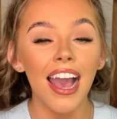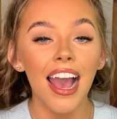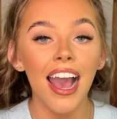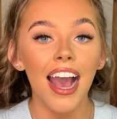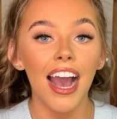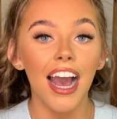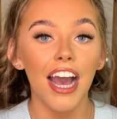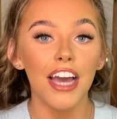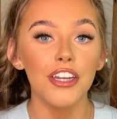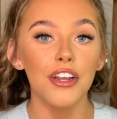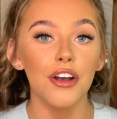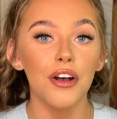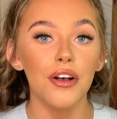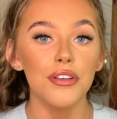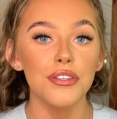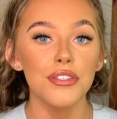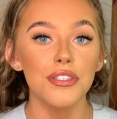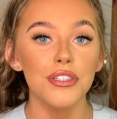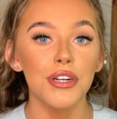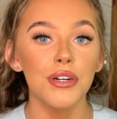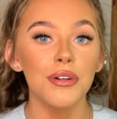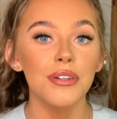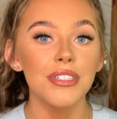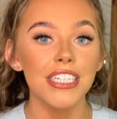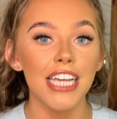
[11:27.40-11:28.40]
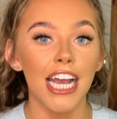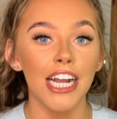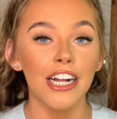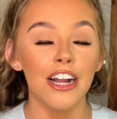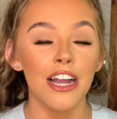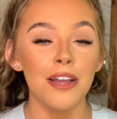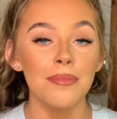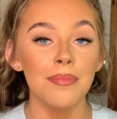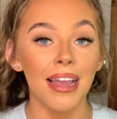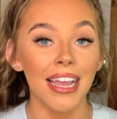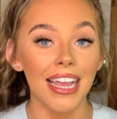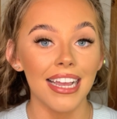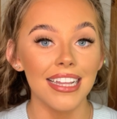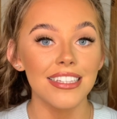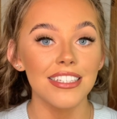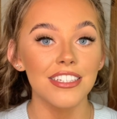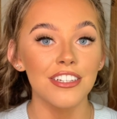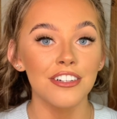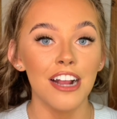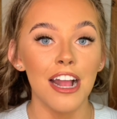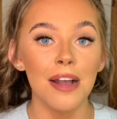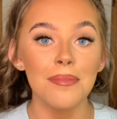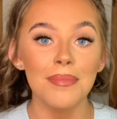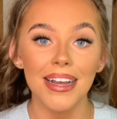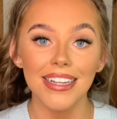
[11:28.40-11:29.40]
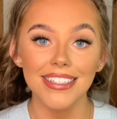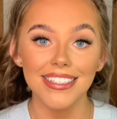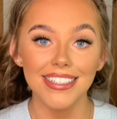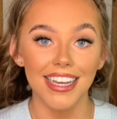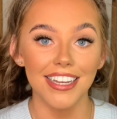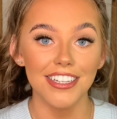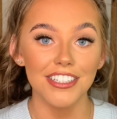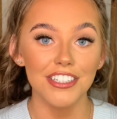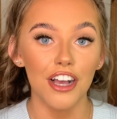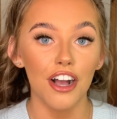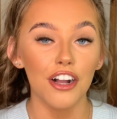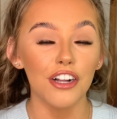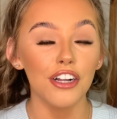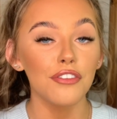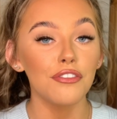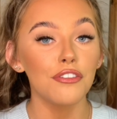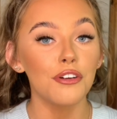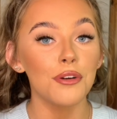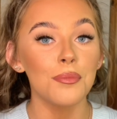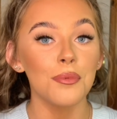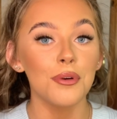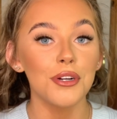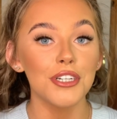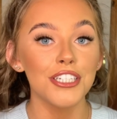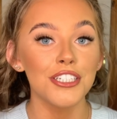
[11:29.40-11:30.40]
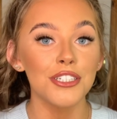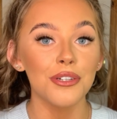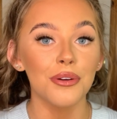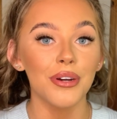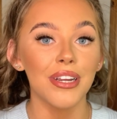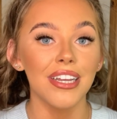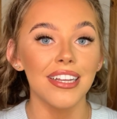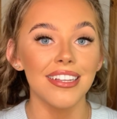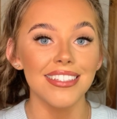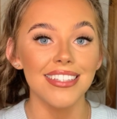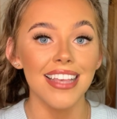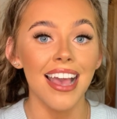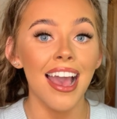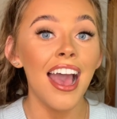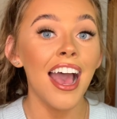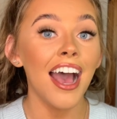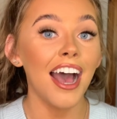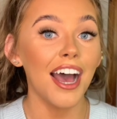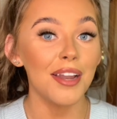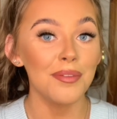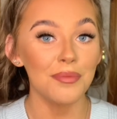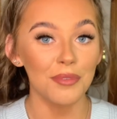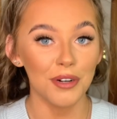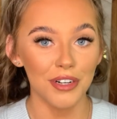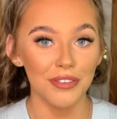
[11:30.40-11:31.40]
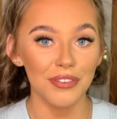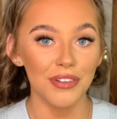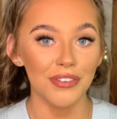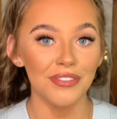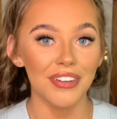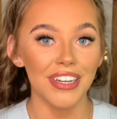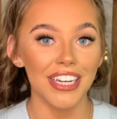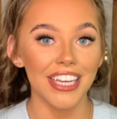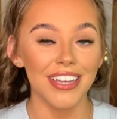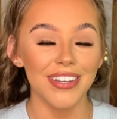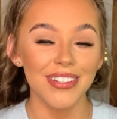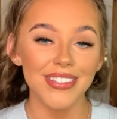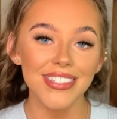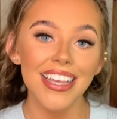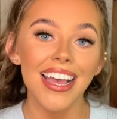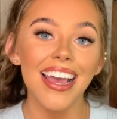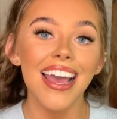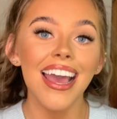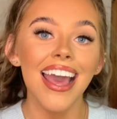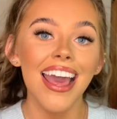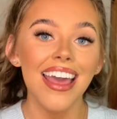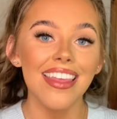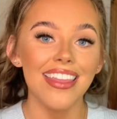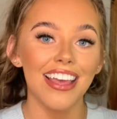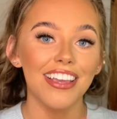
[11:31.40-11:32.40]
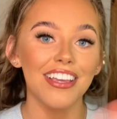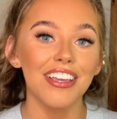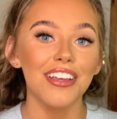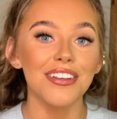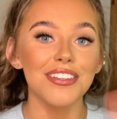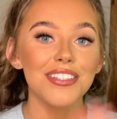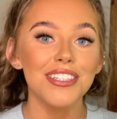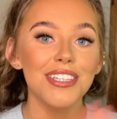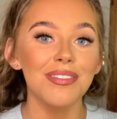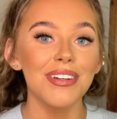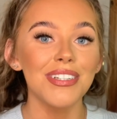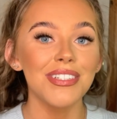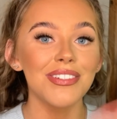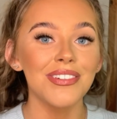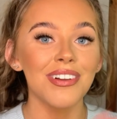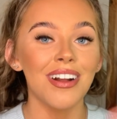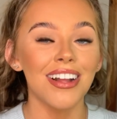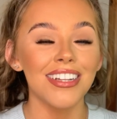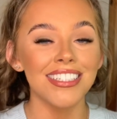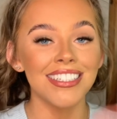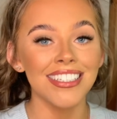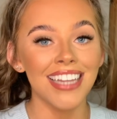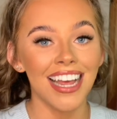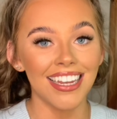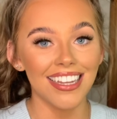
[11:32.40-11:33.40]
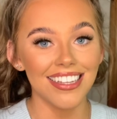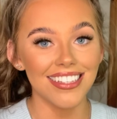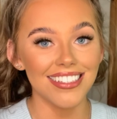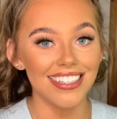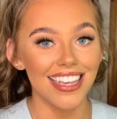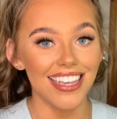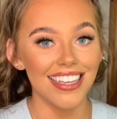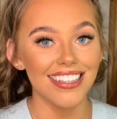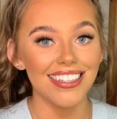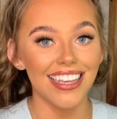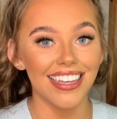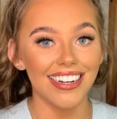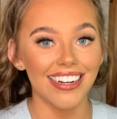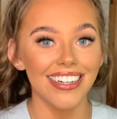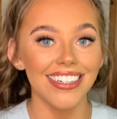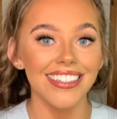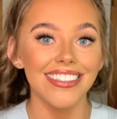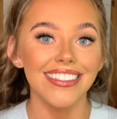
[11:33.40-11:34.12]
and also check out my Instagram and TikTok for more tutorials and more fun videos. Thank you all so much for watching, and I'll see you later.